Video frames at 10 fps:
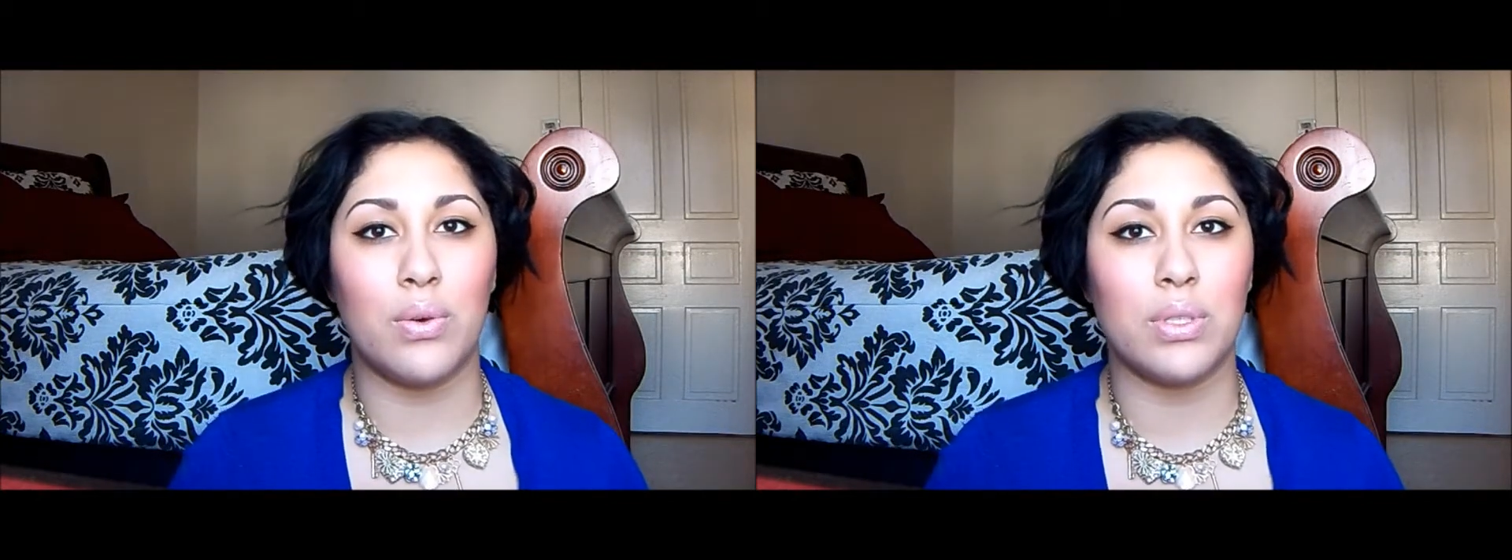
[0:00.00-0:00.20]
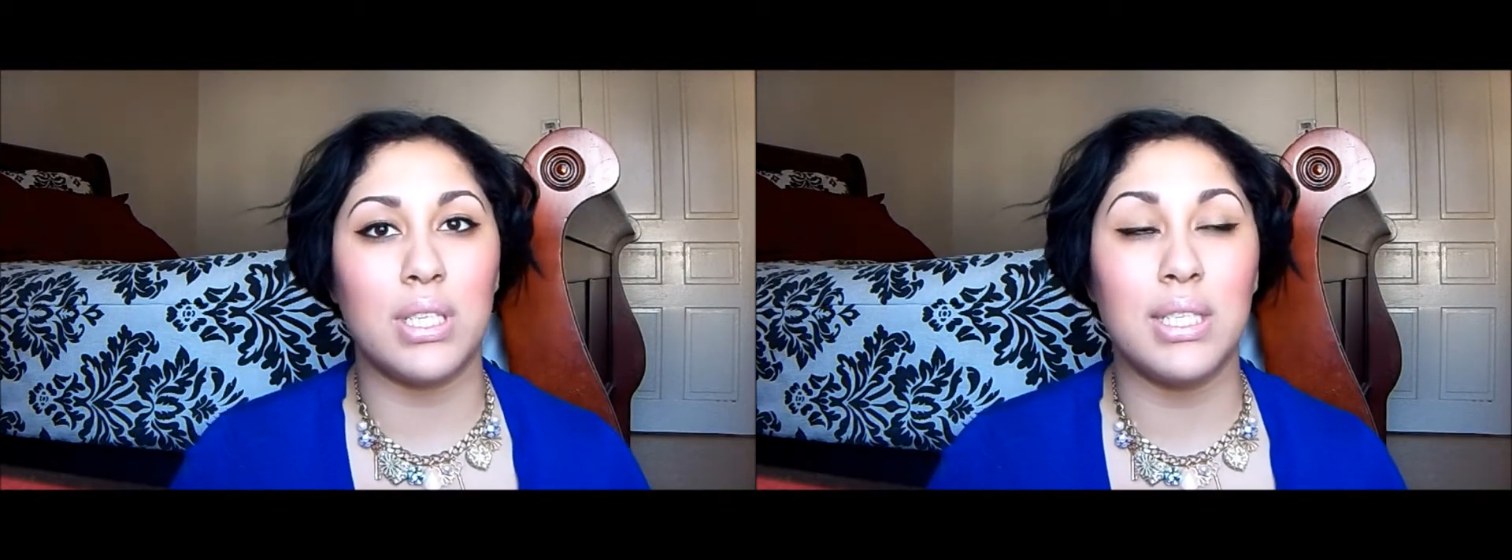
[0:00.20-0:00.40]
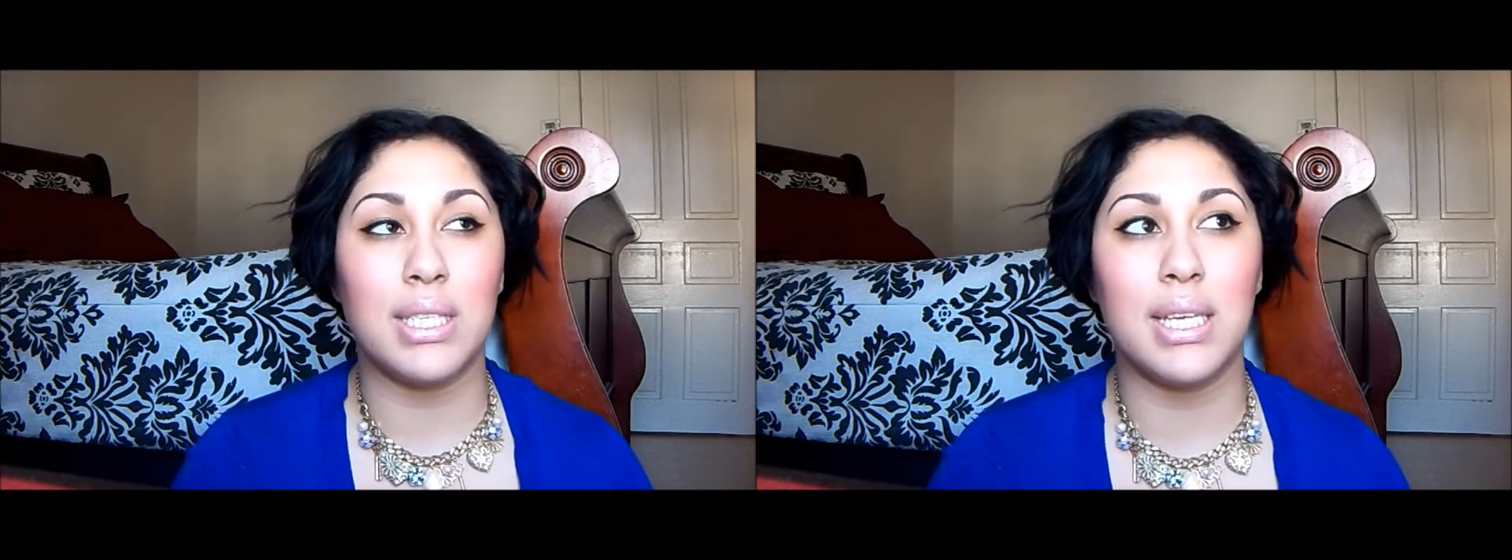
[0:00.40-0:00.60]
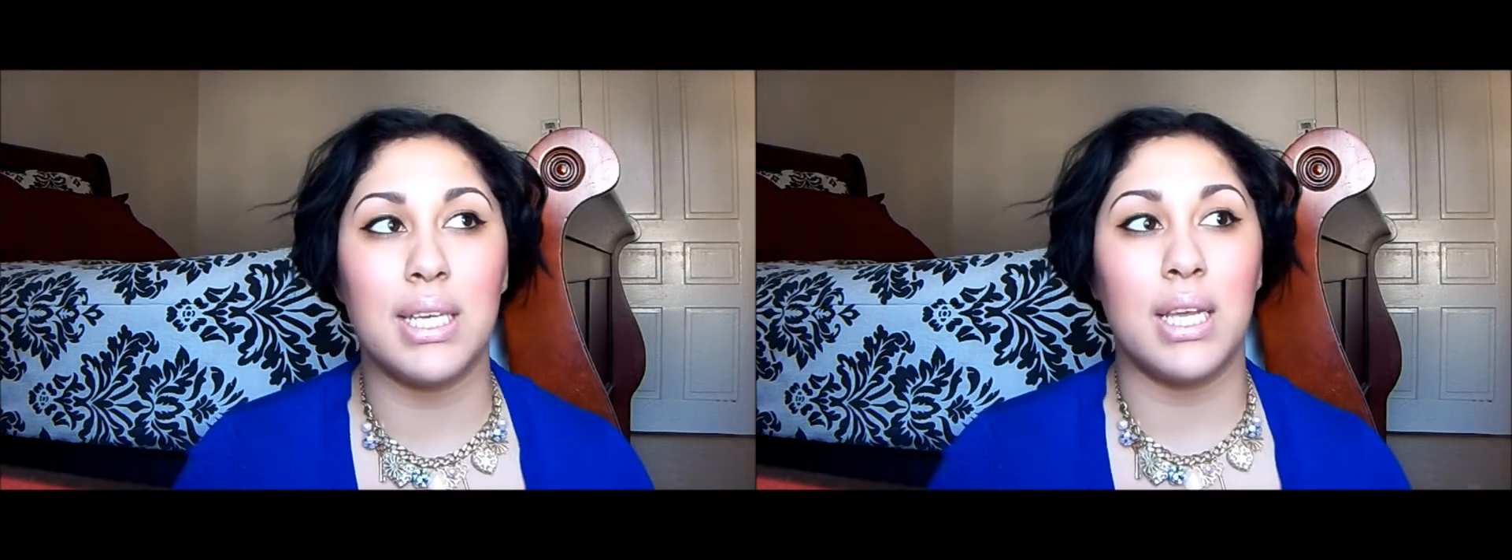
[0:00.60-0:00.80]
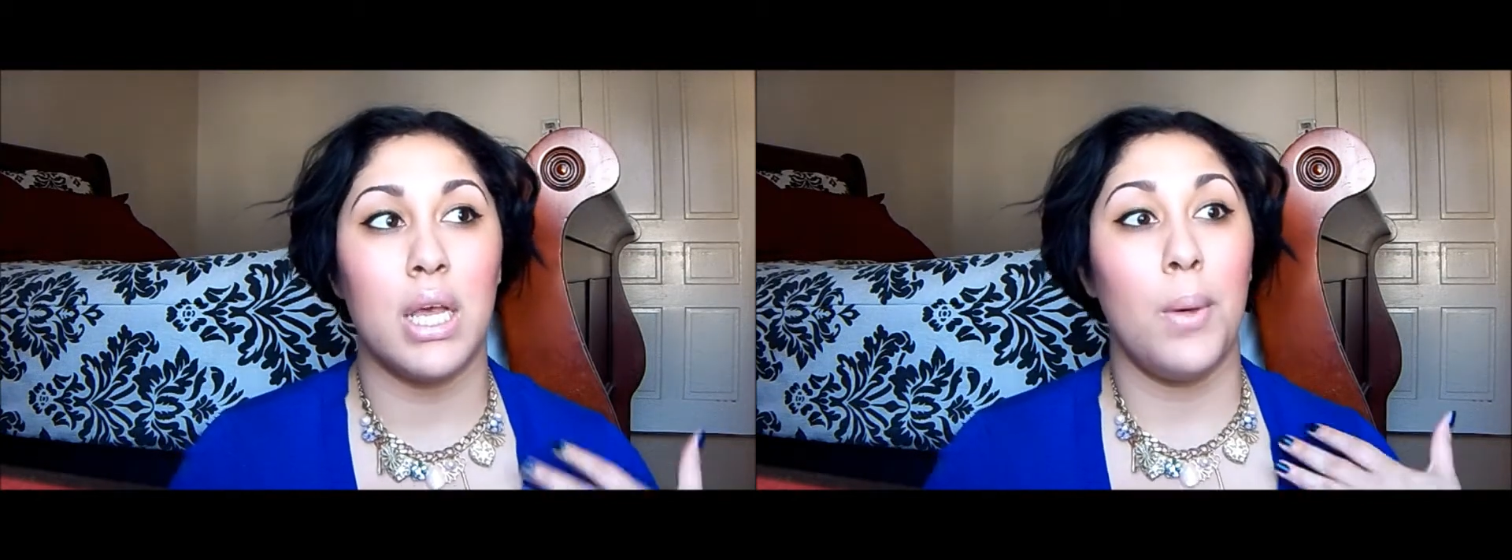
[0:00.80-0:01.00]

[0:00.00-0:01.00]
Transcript: own tinted